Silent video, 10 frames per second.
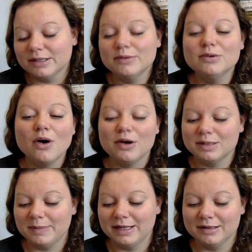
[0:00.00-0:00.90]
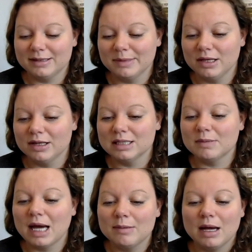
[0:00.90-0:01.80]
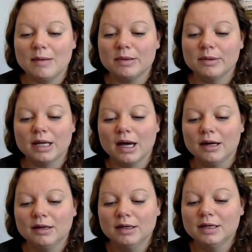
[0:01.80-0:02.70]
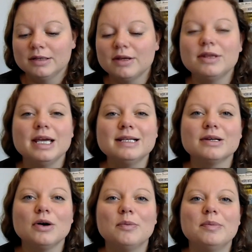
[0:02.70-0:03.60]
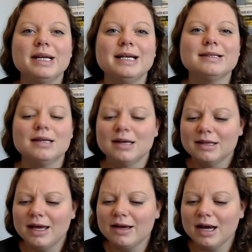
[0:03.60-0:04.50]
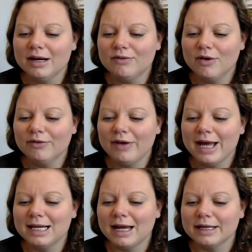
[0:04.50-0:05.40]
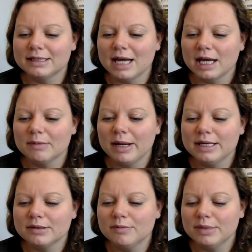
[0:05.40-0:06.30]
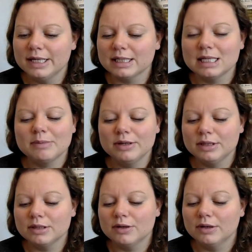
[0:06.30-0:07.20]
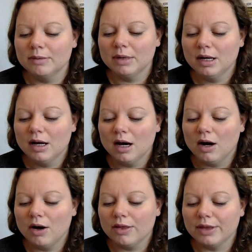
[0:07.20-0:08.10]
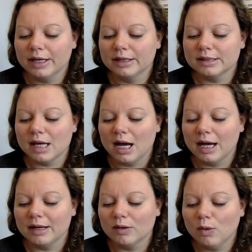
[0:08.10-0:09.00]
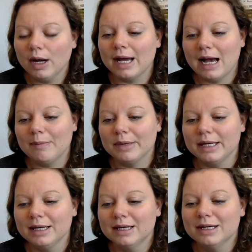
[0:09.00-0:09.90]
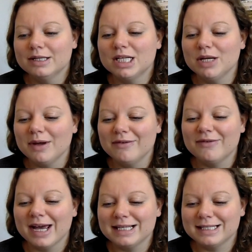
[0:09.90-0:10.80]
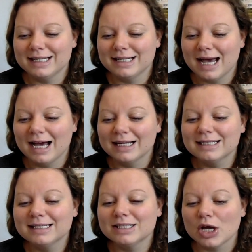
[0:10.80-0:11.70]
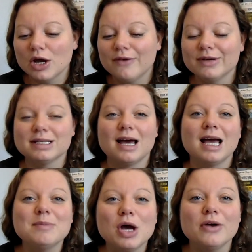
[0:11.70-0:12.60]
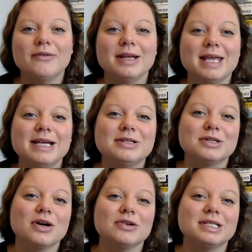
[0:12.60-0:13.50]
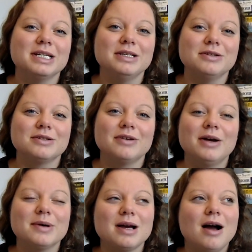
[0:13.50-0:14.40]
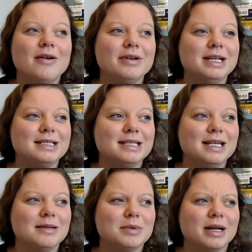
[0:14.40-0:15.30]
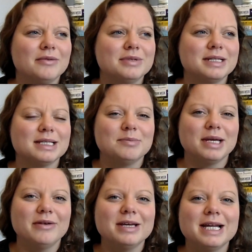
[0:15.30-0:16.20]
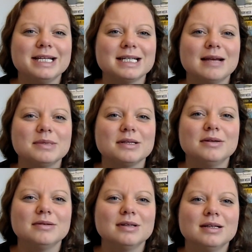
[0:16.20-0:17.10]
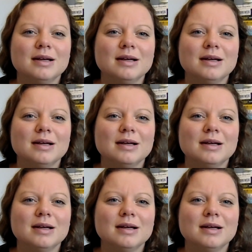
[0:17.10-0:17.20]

So not as big as some of the others, but I'm happy with that. So these are companies, they're kind of all fairly like tech-based companies, I suppose you'd call them, are things that I'm quite happy to invest in. And over time, hopefully they should continue to grow. I can't really see them kind of disappearing anytime soon.